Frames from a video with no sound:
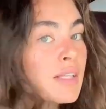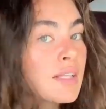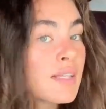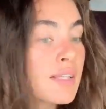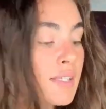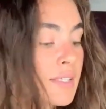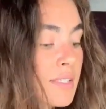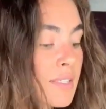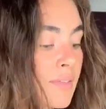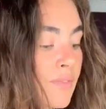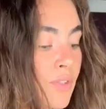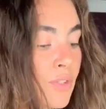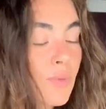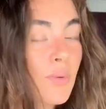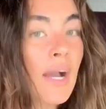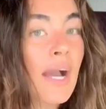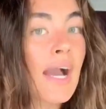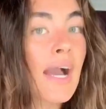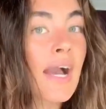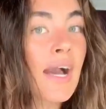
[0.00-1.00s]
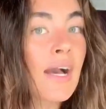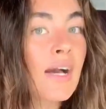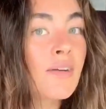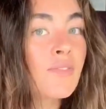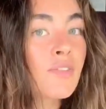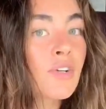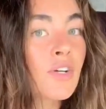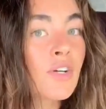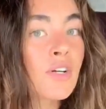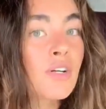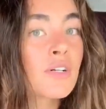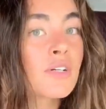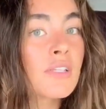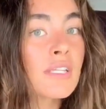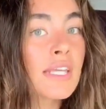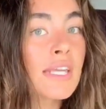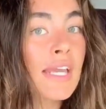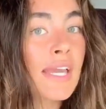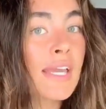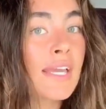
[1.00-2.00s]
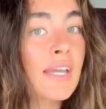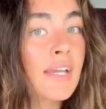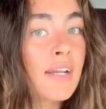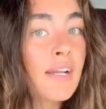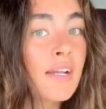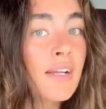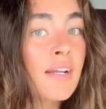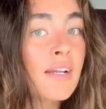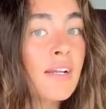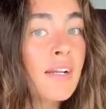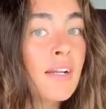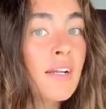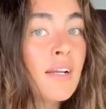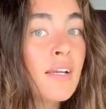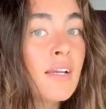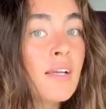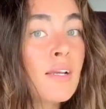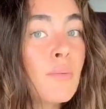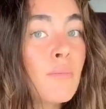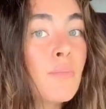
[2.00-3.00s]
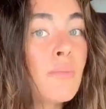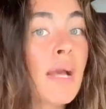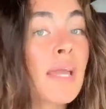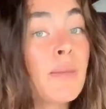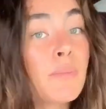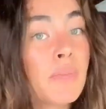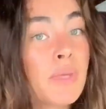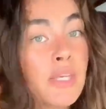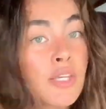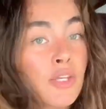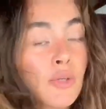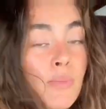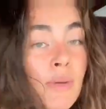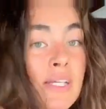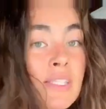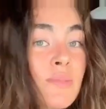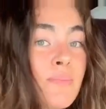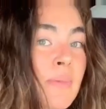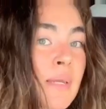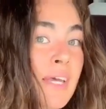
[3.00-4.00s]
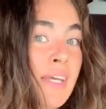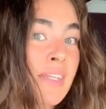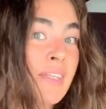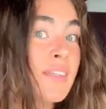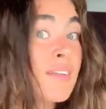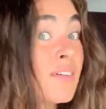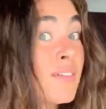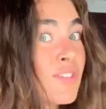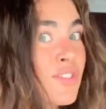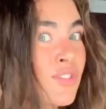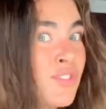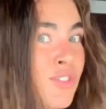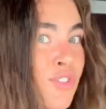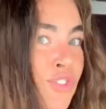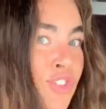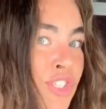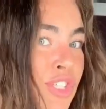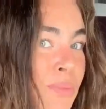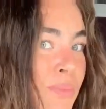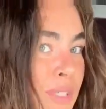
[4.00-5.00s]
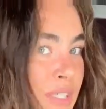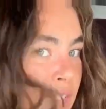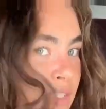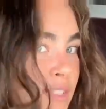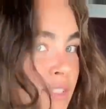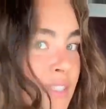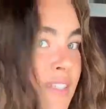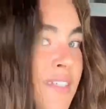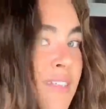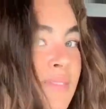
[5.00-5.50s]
This, if you have curly hair, might be your best bet and also your cheapest.